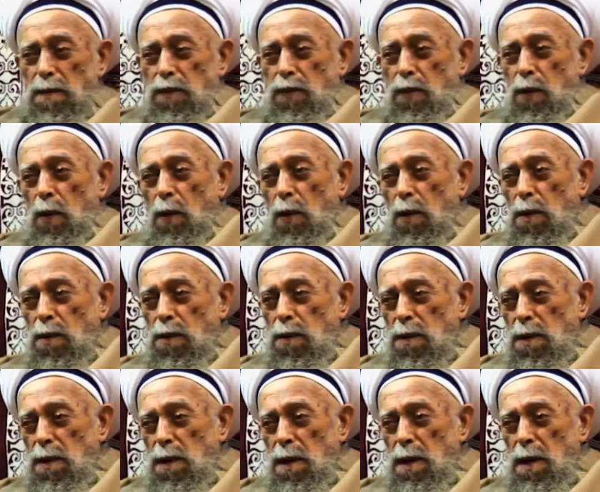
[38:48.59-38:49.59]
for
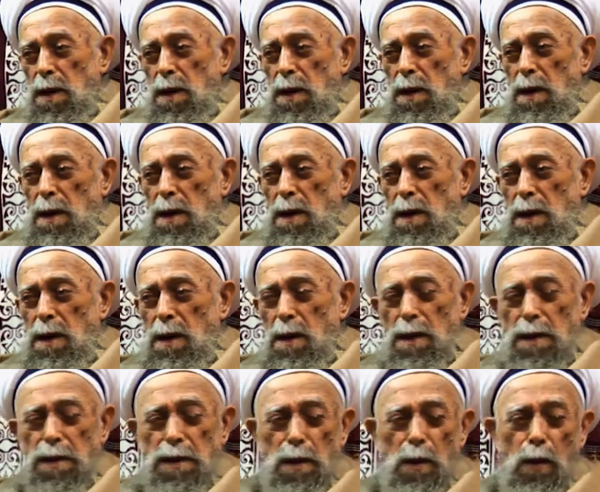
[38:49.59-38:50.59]

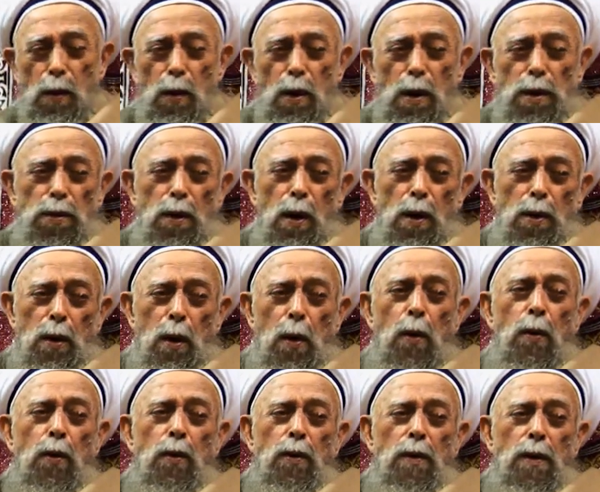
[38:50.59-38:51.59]
the honor
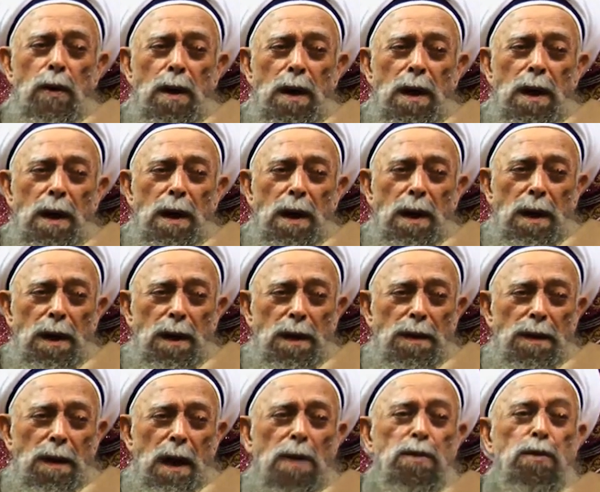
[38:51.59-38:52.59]
of
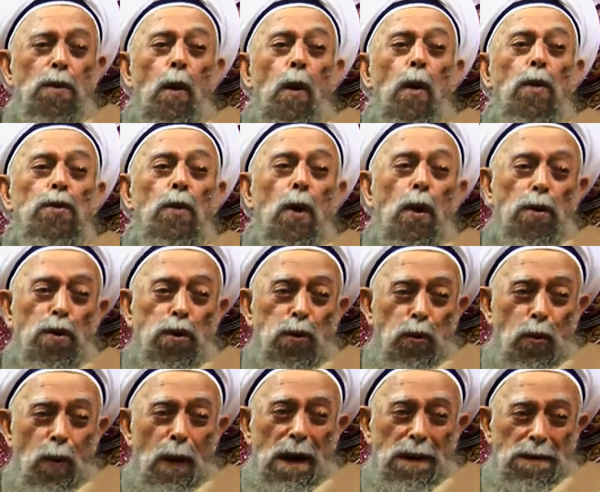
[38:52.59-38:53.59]
that honored
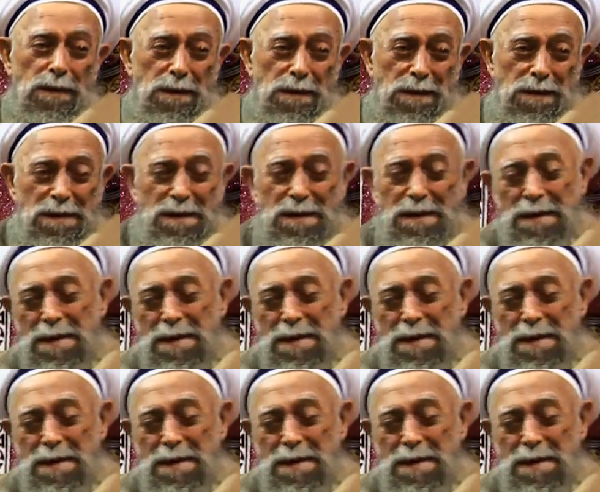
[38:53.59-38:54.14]
one.